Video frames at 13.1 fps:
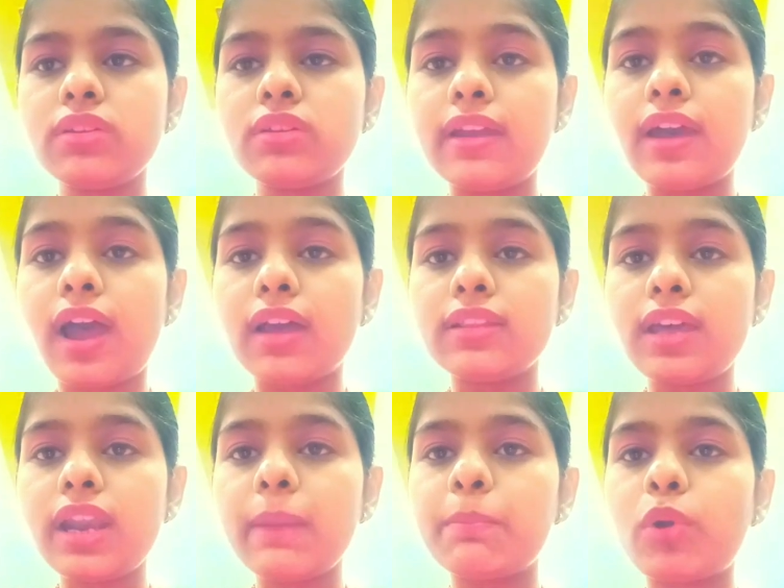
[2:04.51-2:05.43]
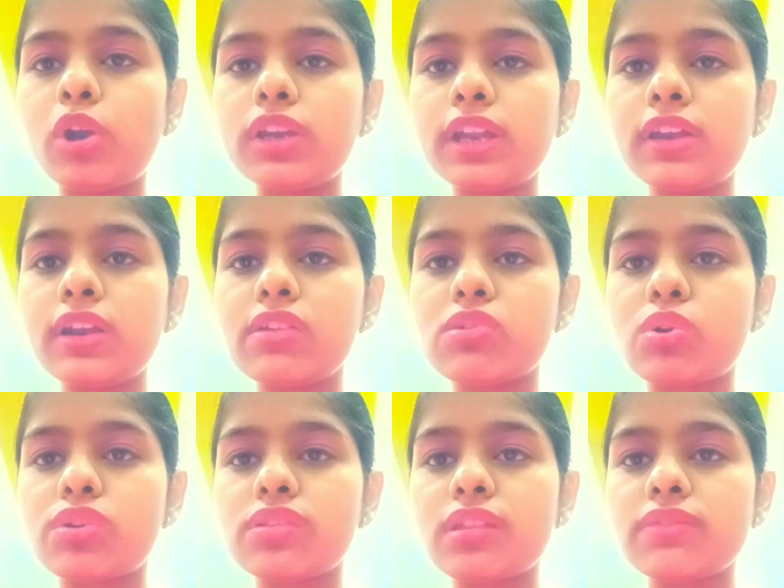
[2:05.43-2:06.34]
And other important
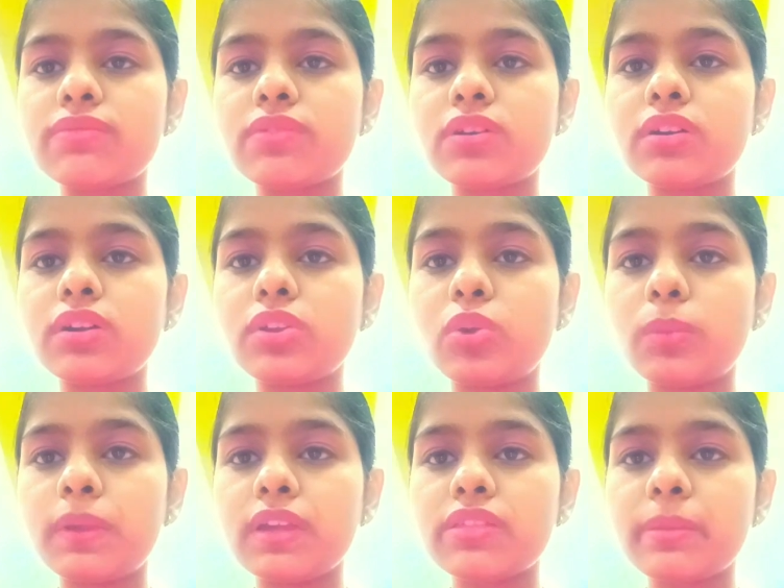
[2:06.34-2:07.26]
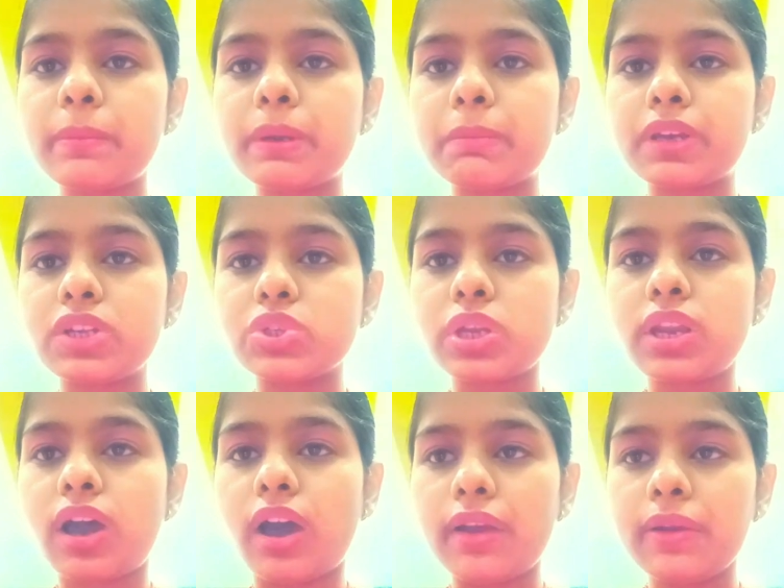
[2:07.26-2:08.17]
resources for UPSC
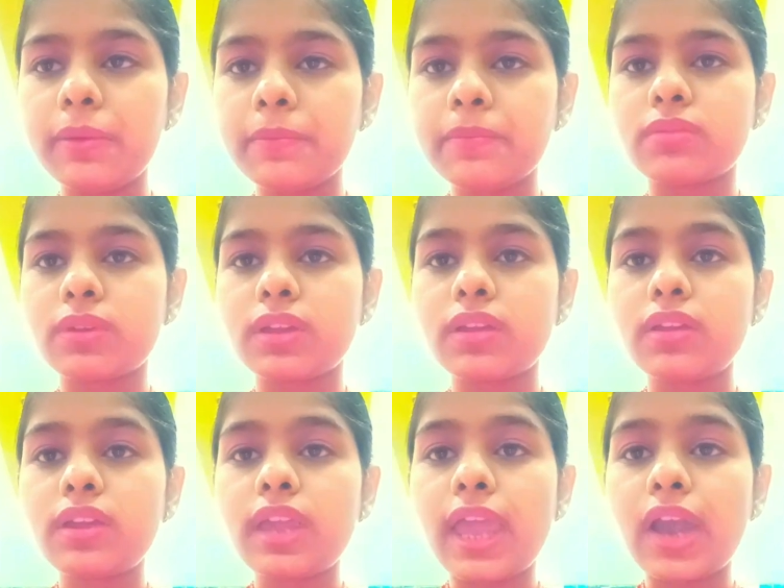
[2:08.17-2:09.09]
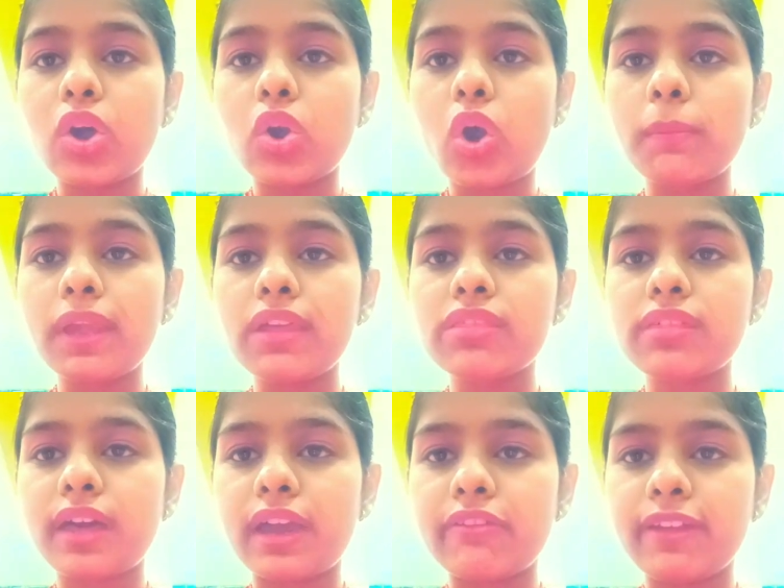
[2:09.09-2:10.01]
preparation are Economic
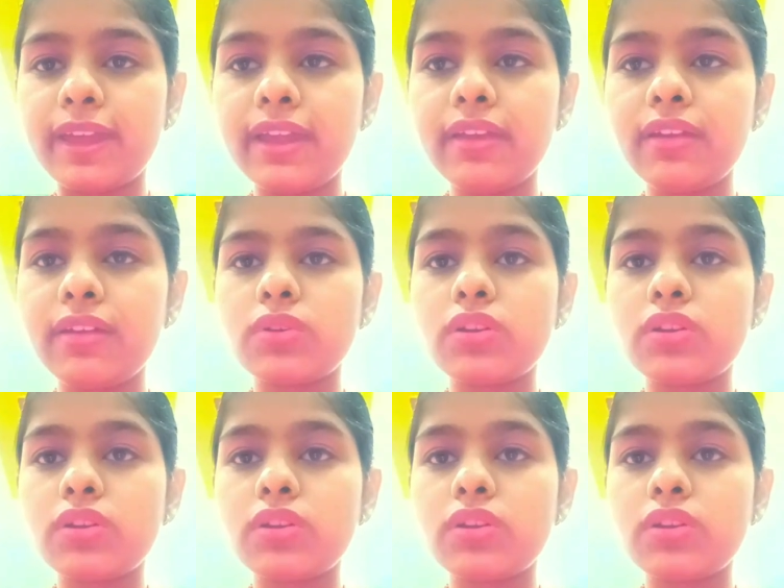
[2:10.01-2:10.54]
Survey,